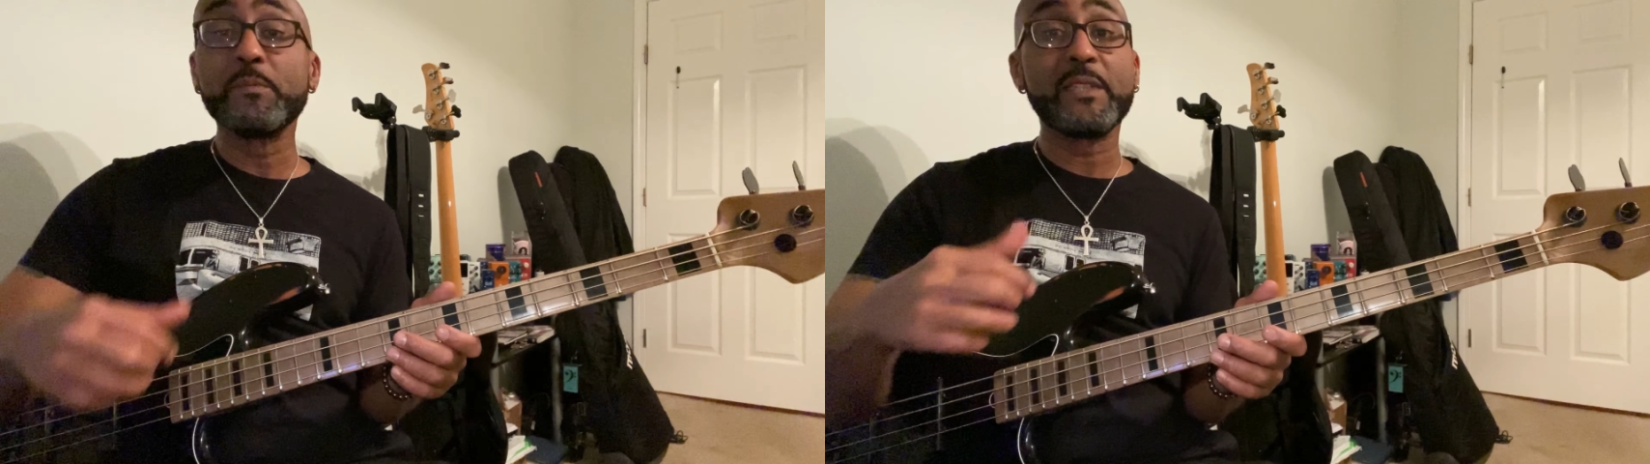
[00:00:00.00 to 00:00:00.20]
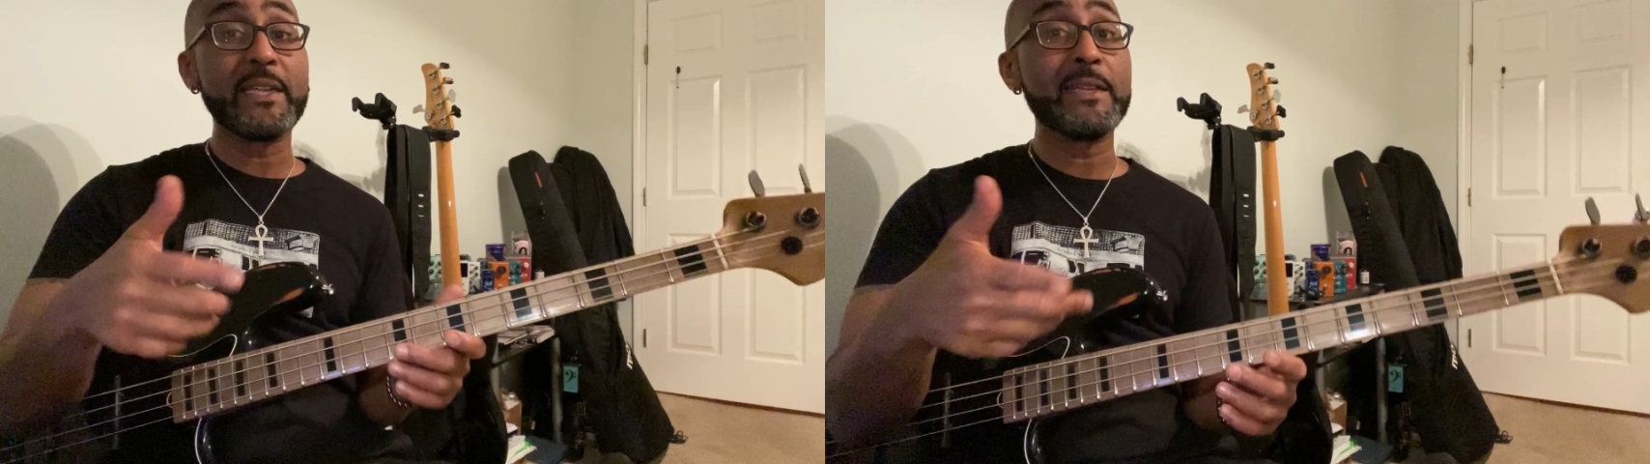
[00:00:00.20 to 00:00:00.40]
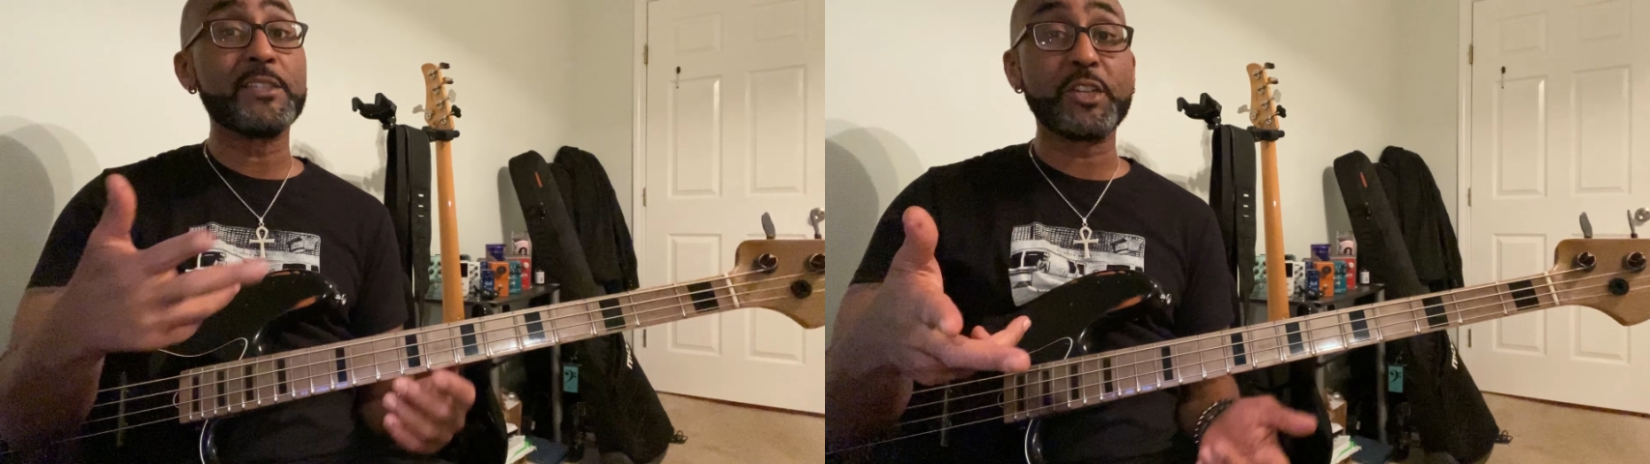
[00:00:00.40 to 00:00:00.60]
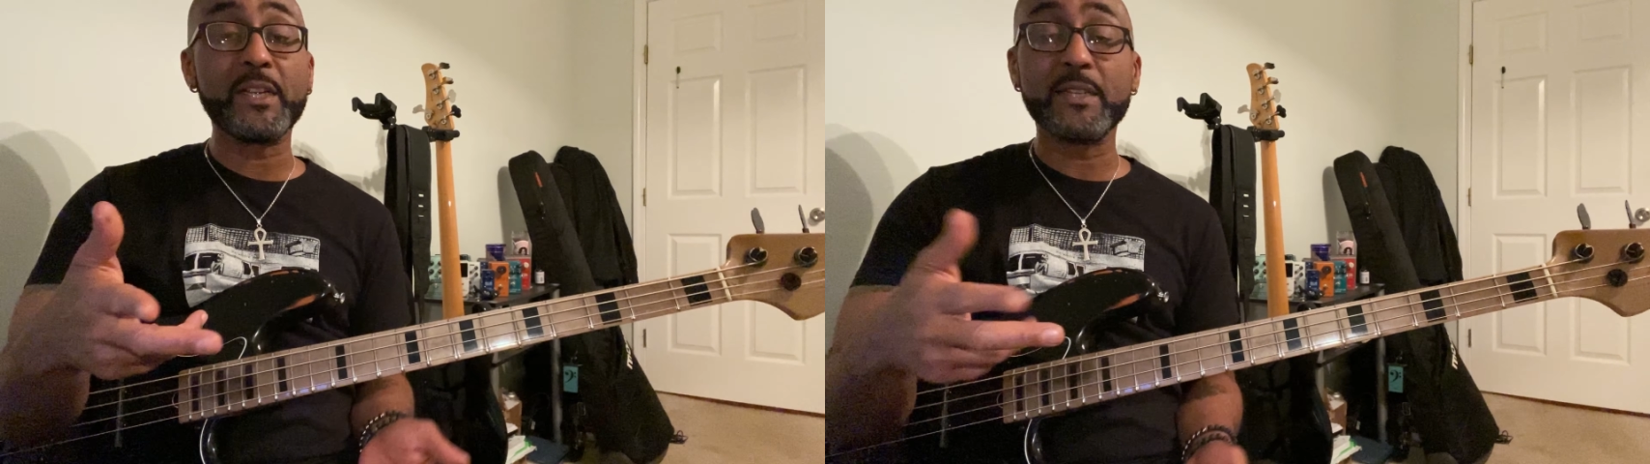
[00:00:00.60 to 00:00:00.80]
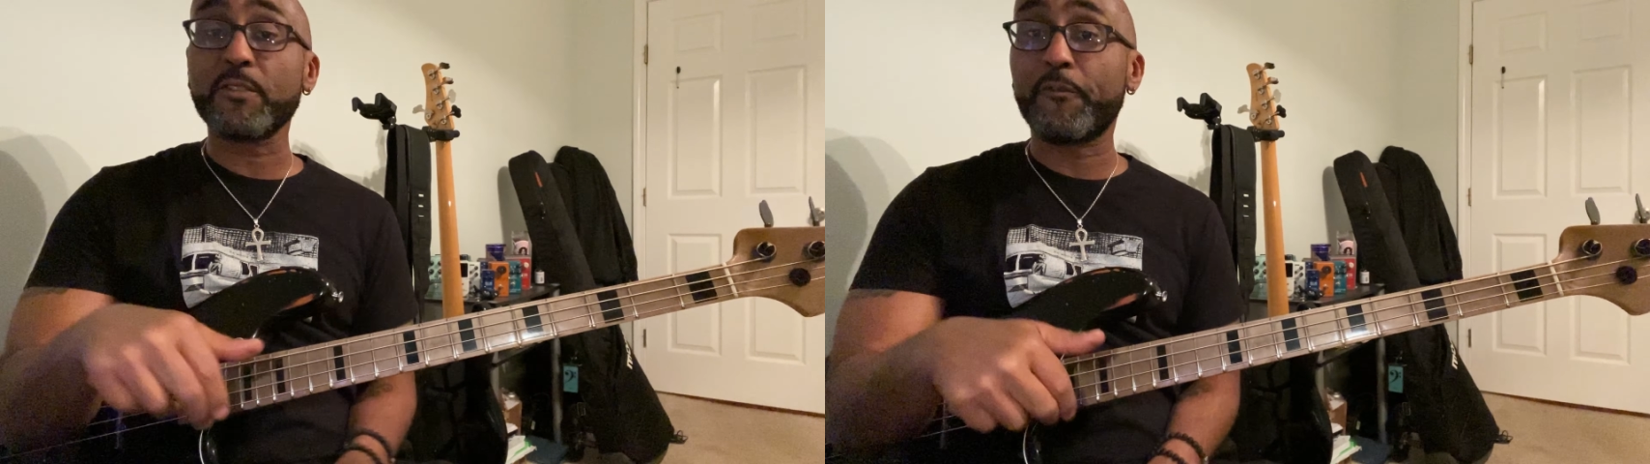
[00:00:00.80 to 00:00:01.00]
D to G
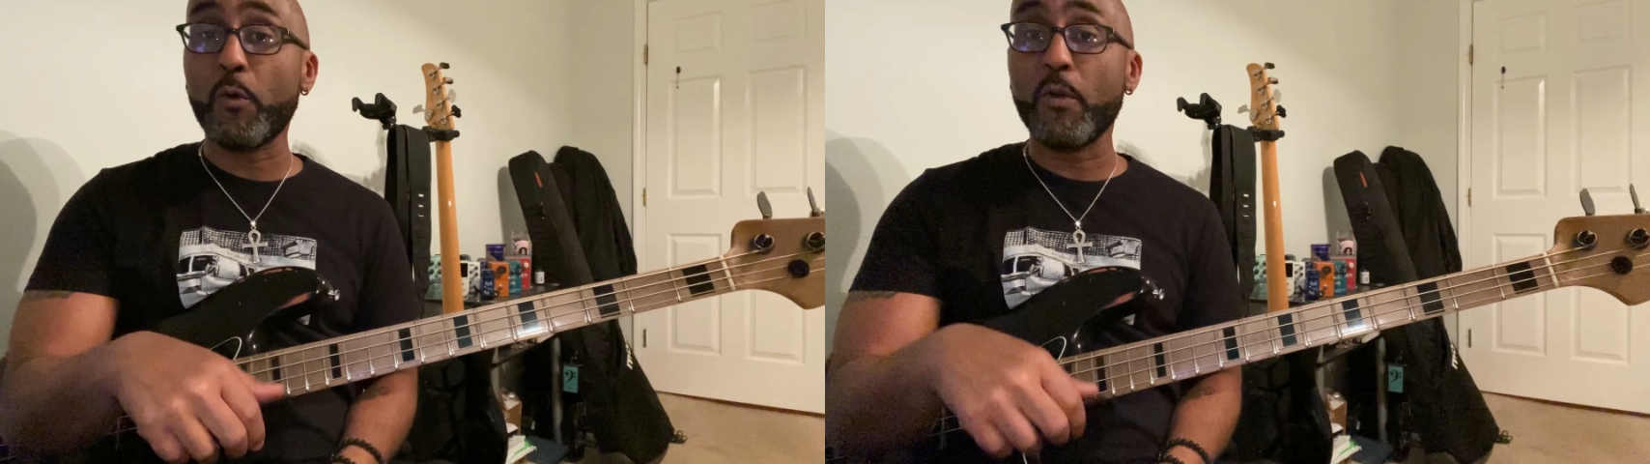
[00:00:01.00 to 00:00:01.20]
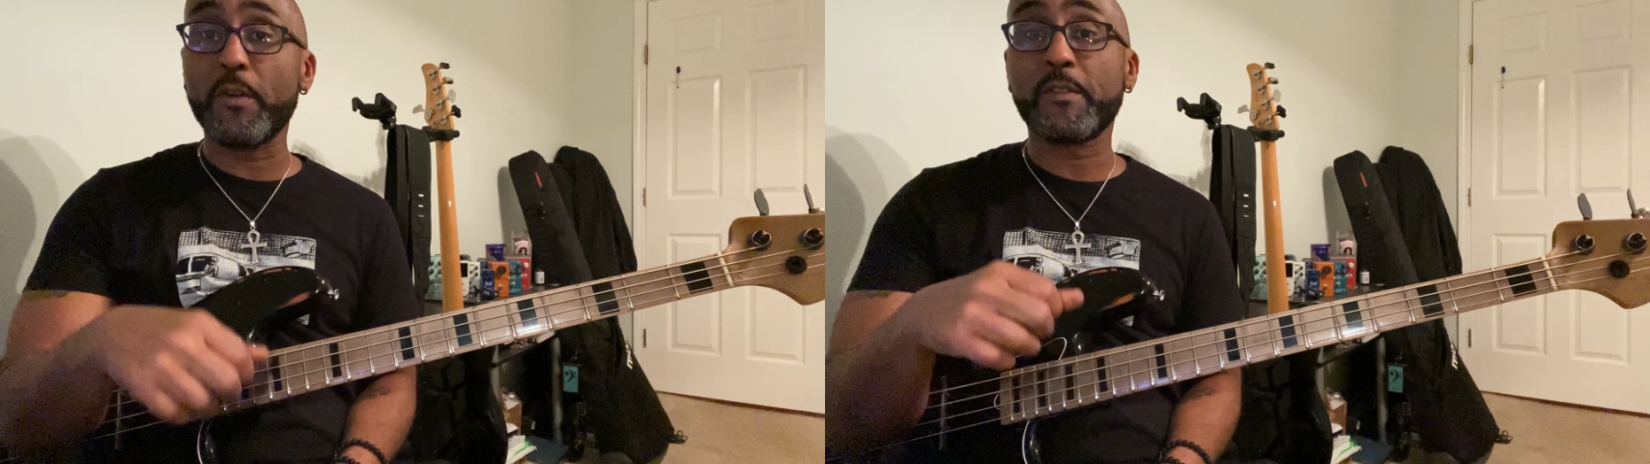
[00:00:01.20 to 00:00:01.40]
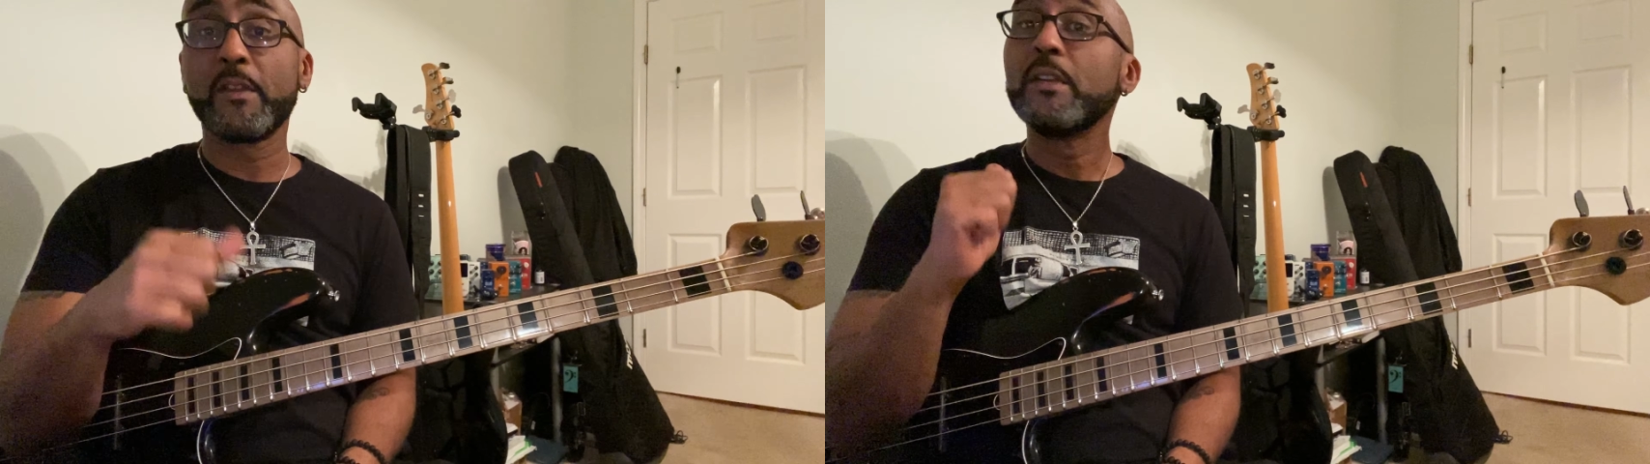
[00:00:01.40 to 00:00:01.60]
is a fourth.